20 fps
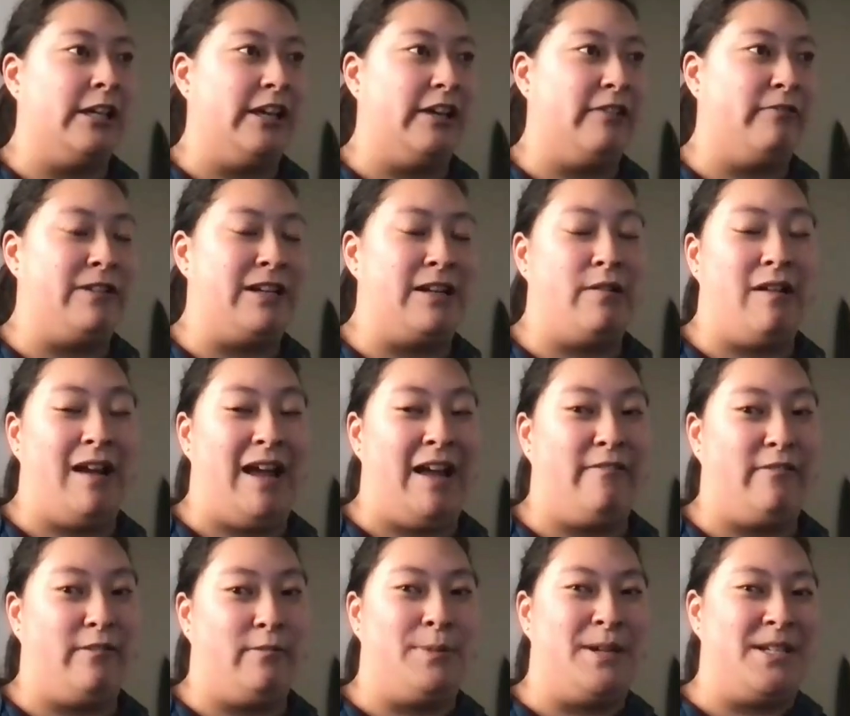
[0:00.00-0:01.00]
if we don't
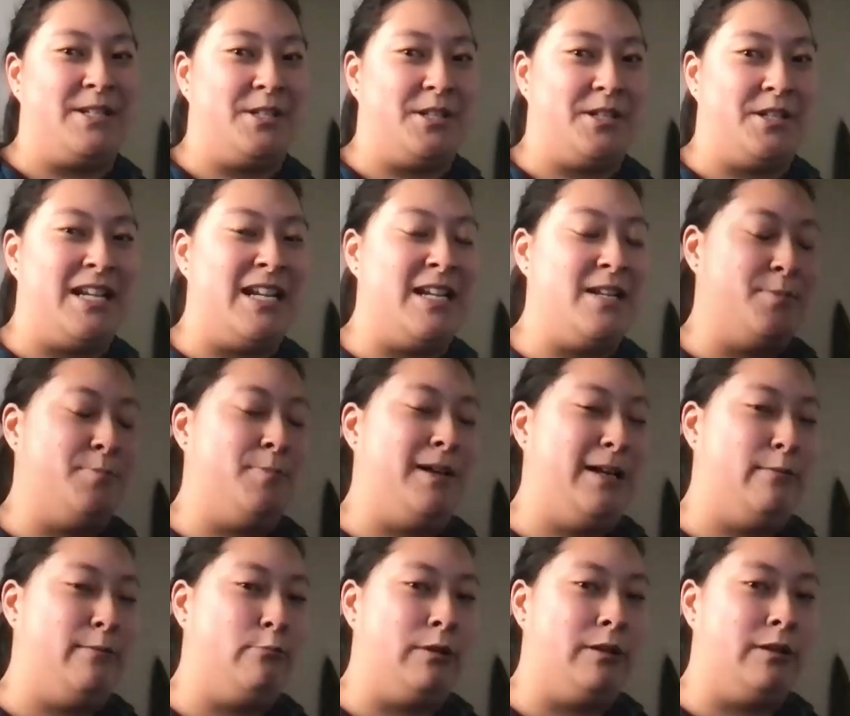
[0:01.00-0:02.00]
have our basic needs
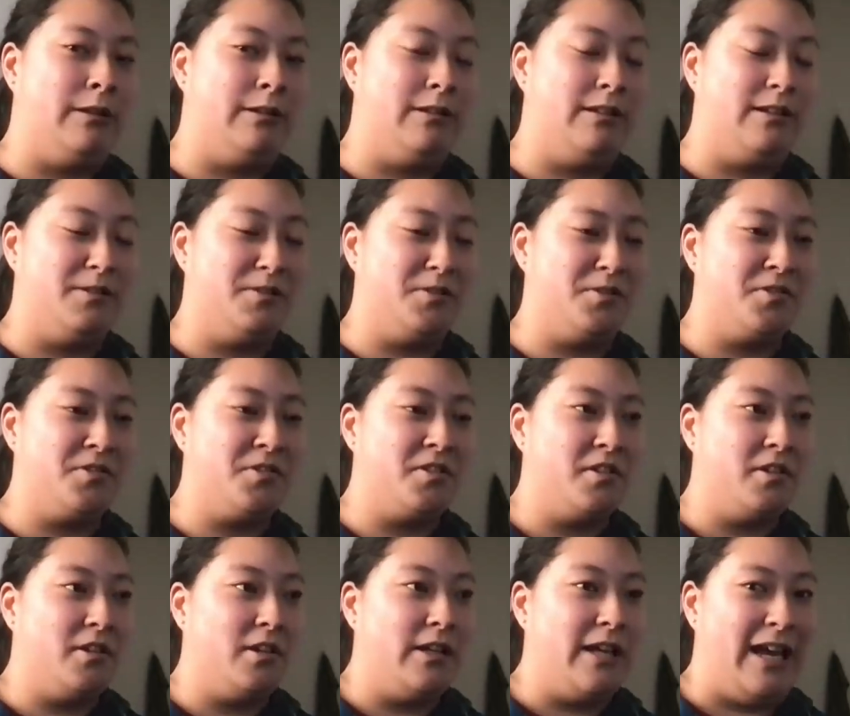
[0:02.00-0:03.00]
met, whether that's
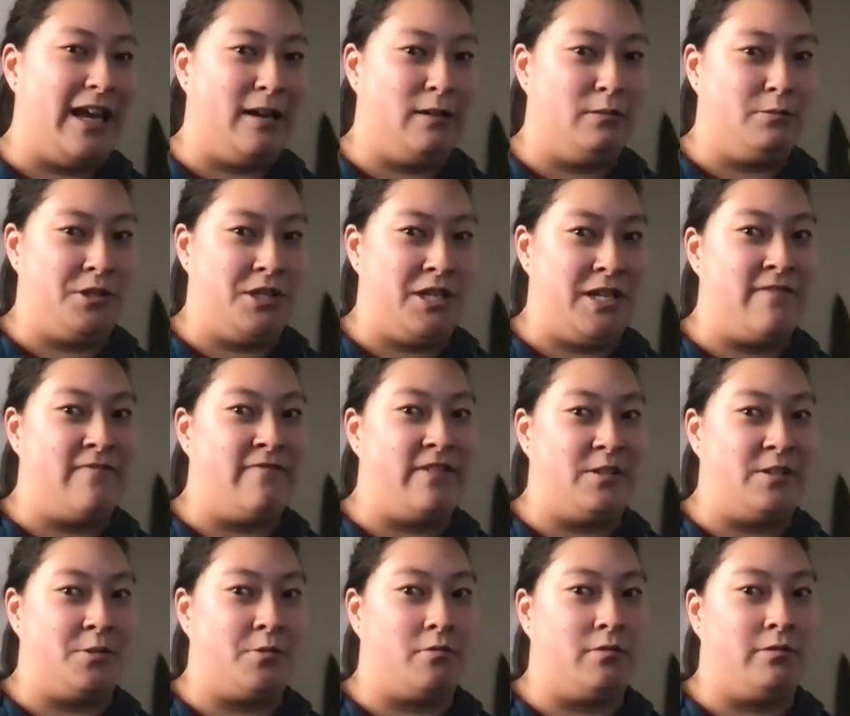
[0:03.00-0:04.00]
housing,
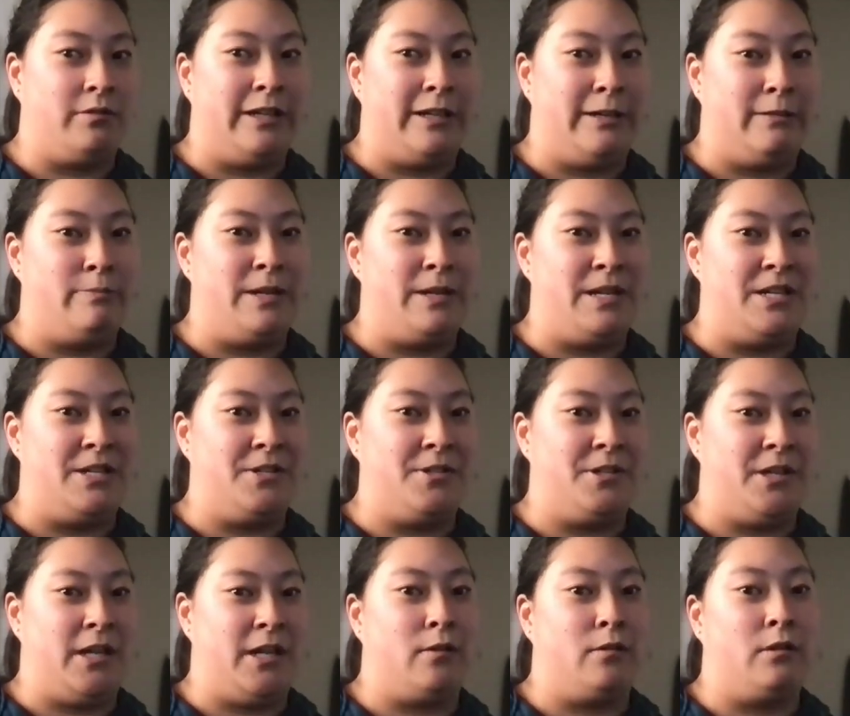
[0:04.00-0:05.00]
physical therapy,
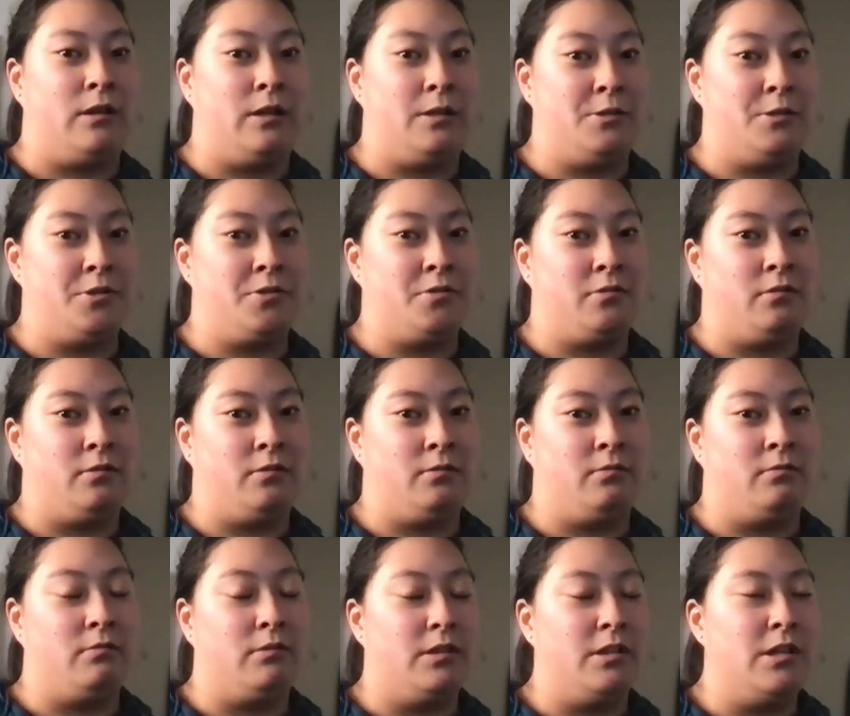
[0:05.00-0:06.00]

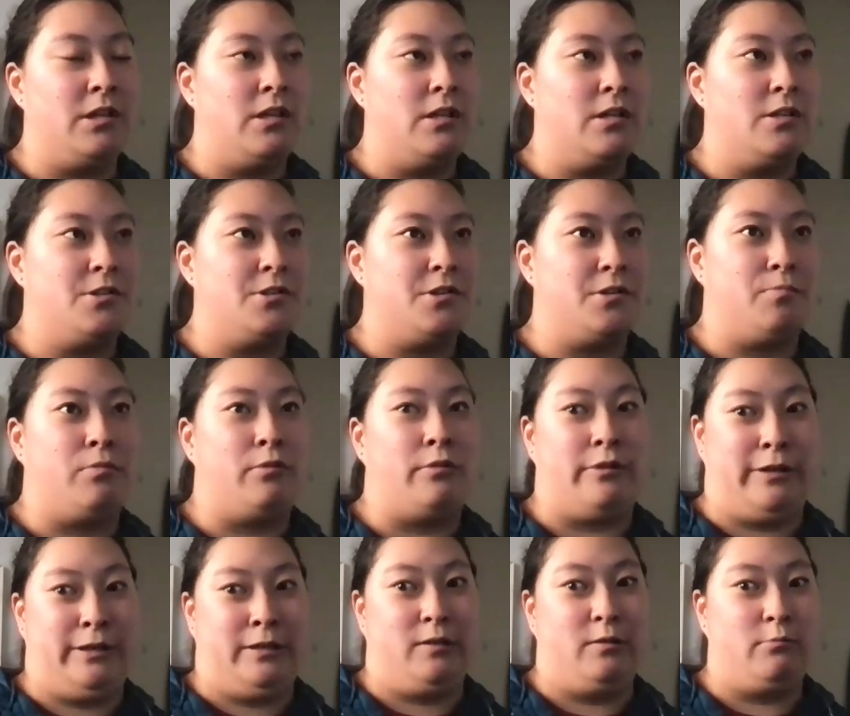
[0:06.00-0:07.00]
psychological
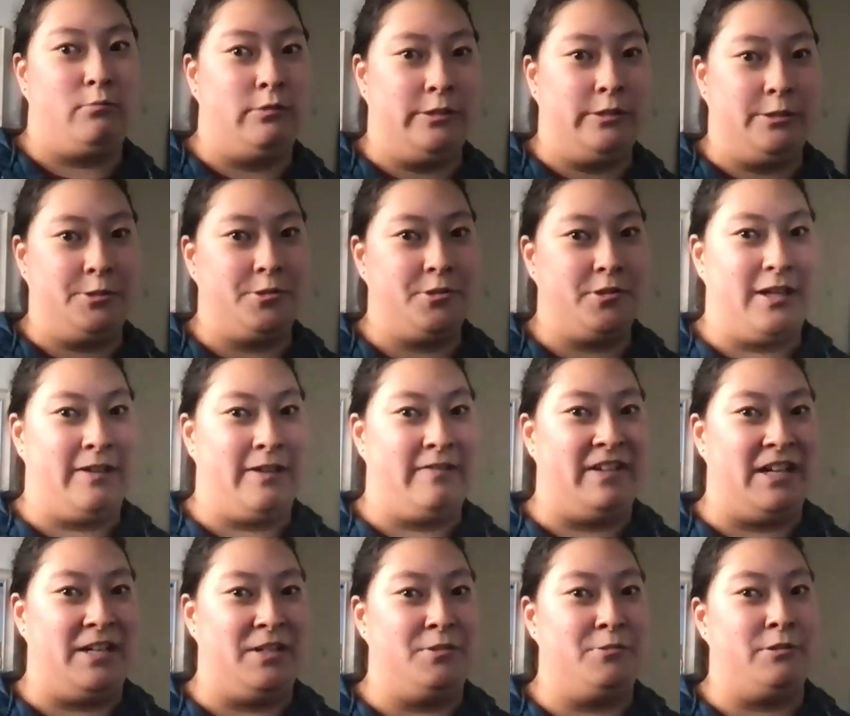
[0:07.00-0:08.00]
support, which I've
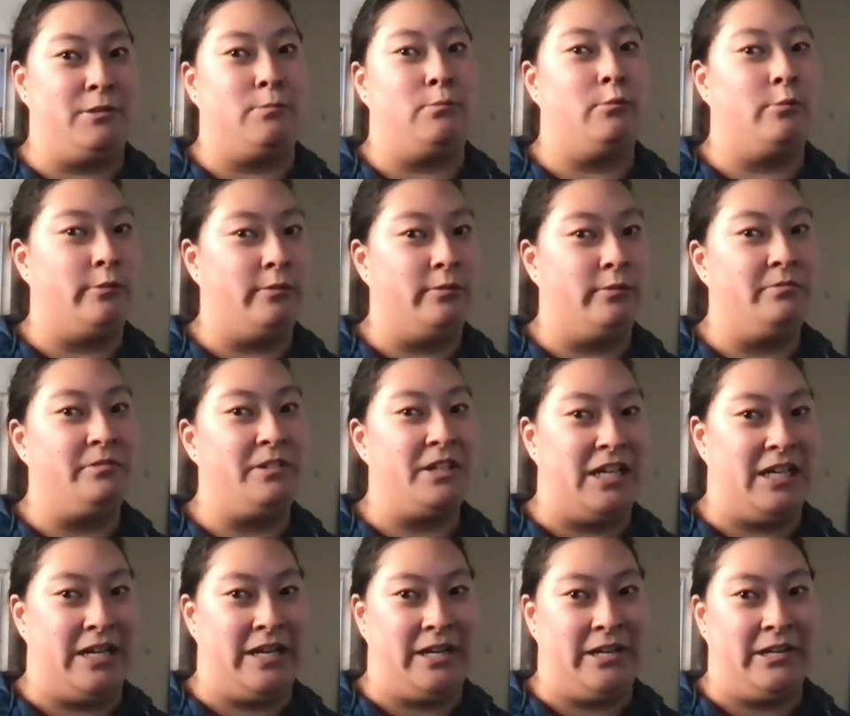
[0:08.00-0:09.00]
had trouble
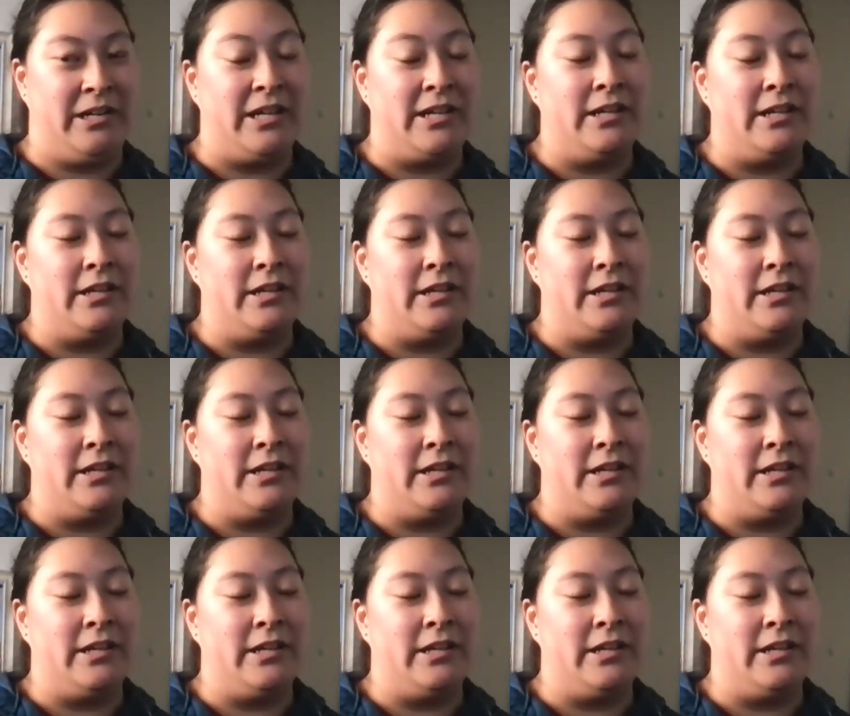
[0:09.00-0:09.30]
getting,